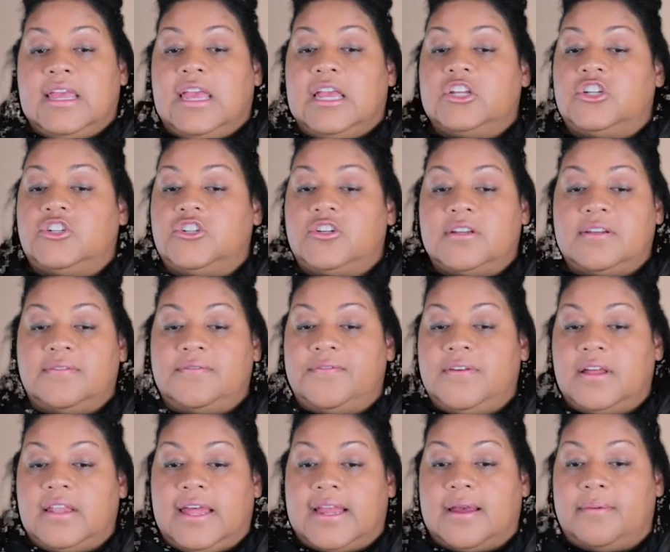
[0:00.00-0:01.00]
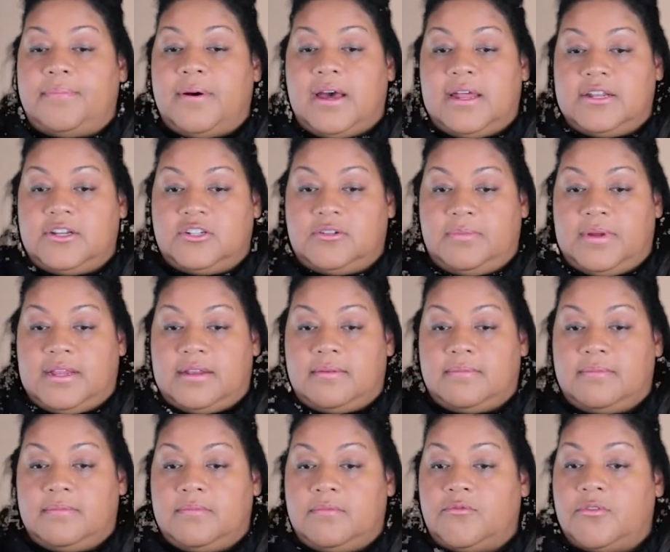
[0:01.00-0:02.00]
It shouldn't feel like a punishment.
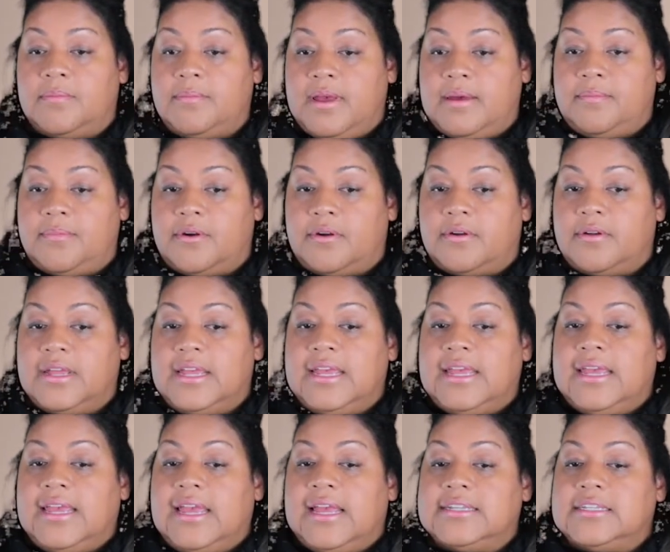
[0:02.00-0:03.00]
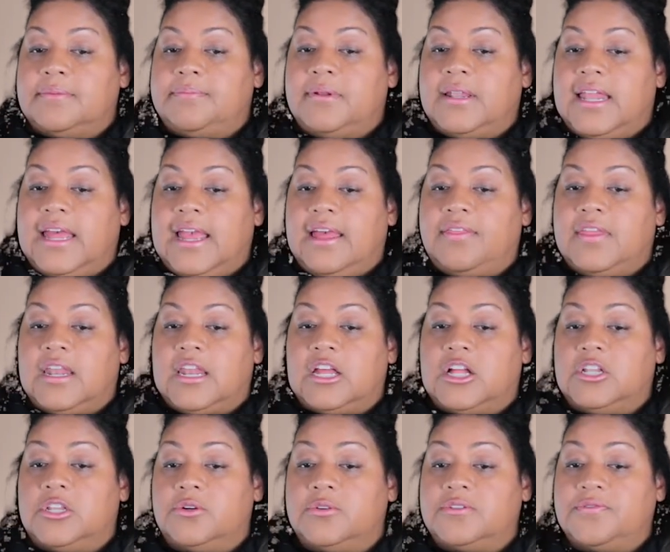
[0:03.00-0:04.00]
Remember, it's a plan that
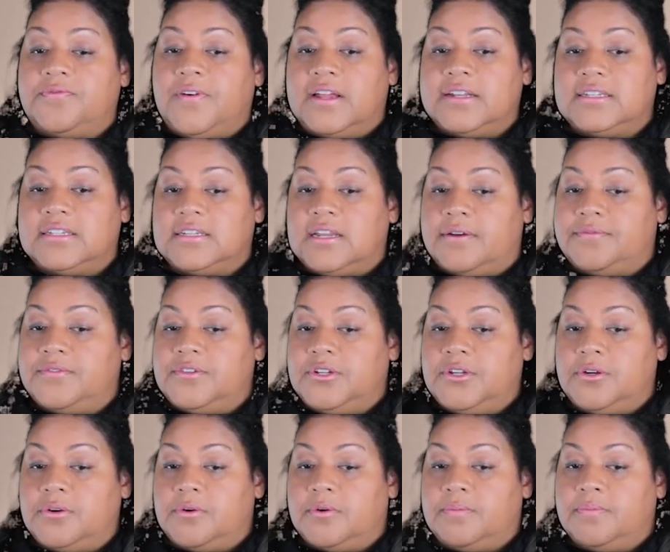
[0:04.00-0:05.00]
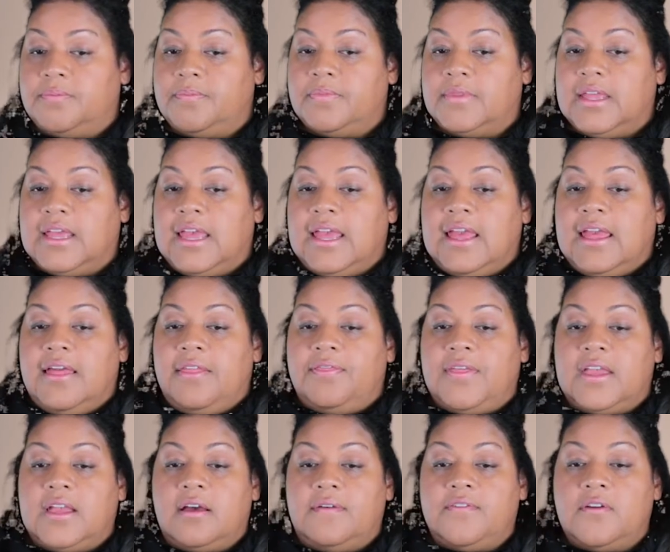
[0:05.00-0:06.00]
includes fun stuff too.
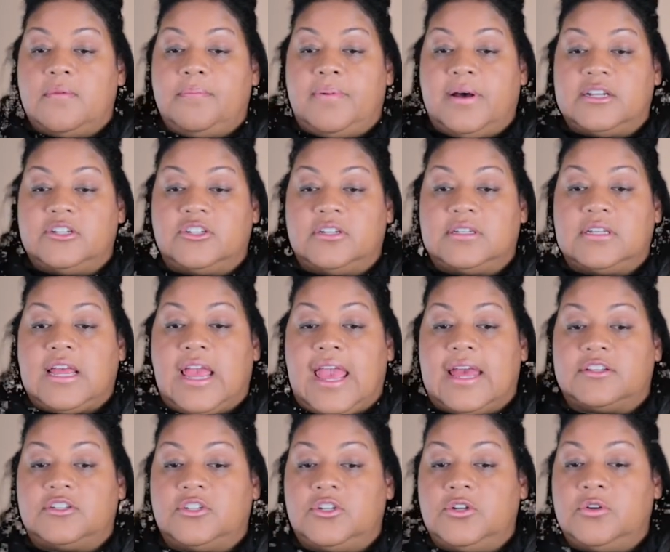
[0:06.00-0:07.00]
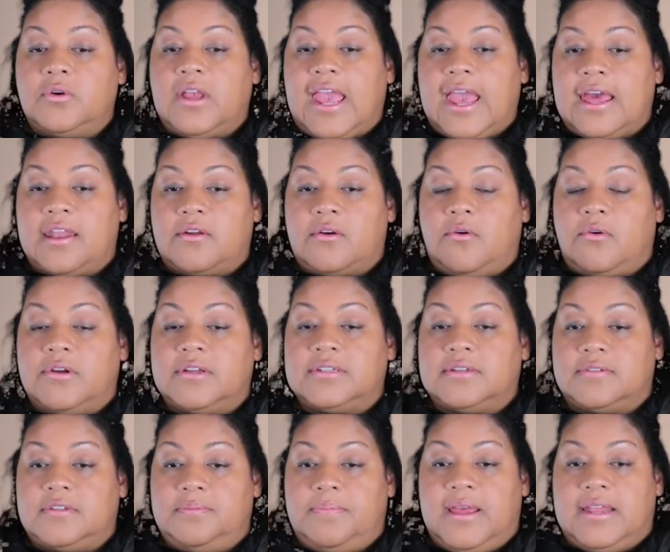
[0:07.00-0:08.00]
Think of your budget as two categories
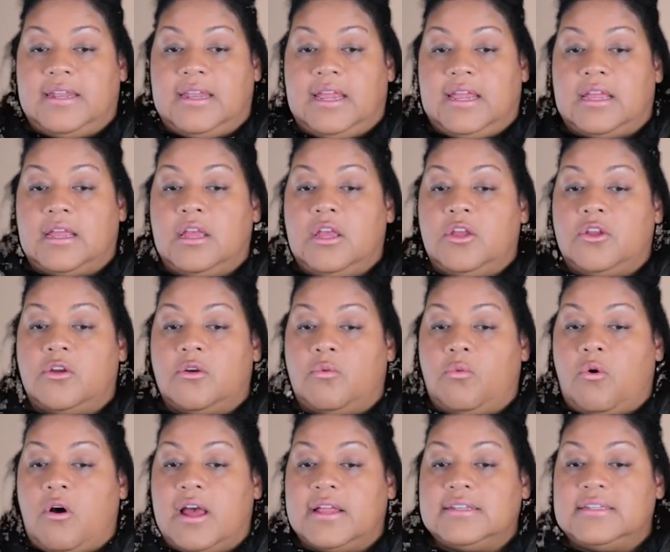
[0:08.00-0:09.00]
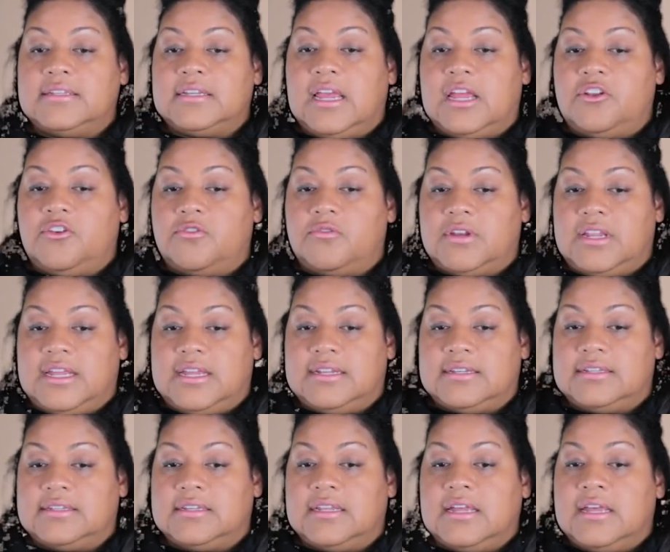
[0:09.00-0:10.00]
of spending your wants and your
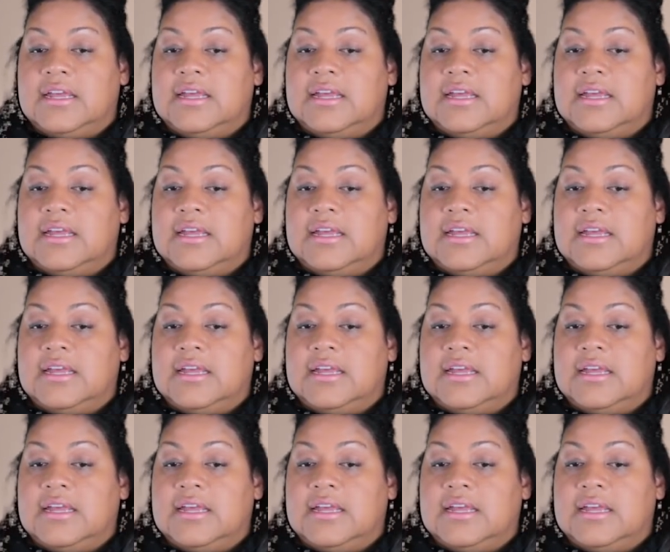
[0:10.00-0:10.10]
needs.